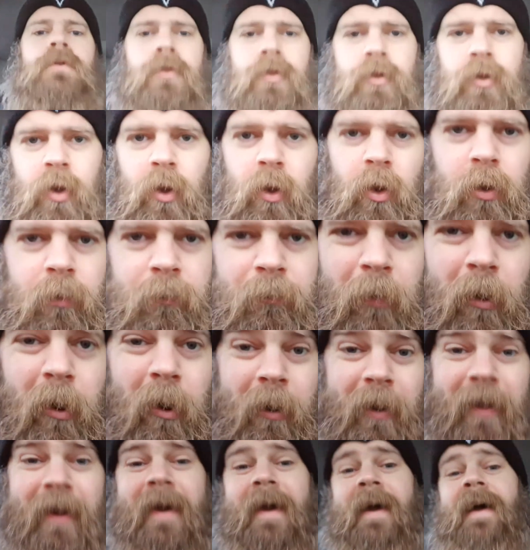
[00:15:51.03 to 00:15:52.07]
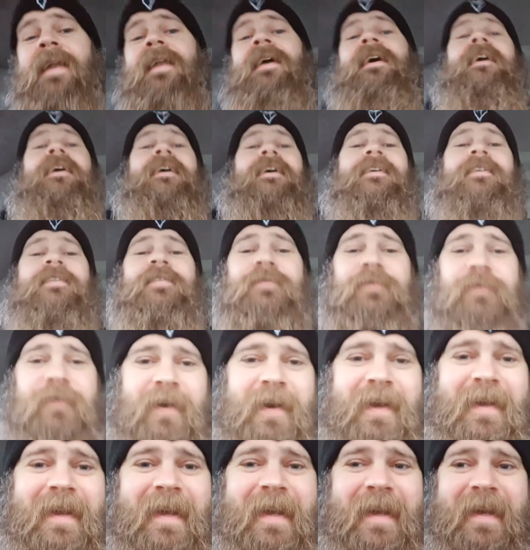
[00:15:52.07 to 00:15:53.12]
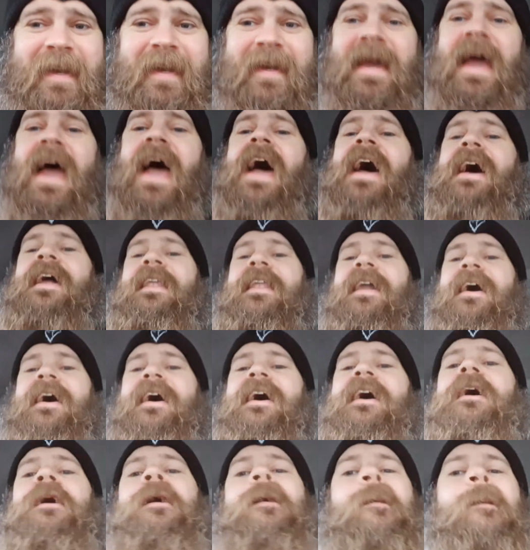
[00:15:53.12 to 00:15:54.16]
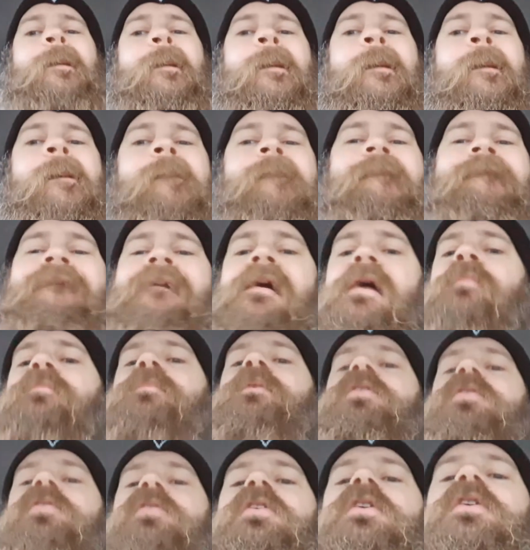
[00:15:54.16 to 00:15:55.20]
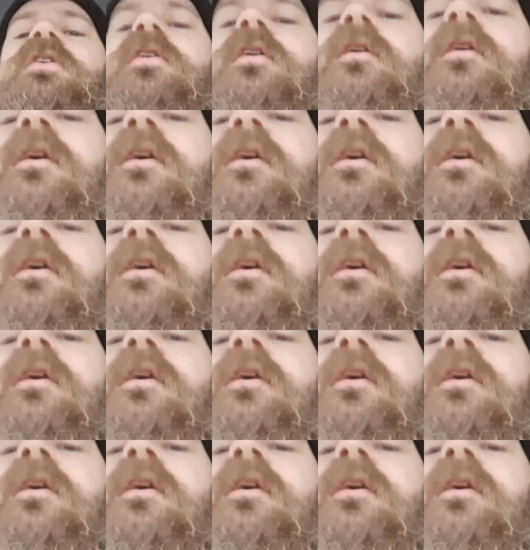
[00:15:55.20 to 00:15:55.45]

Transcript: Good morning. It's Friday. And, yeah, beard's looking all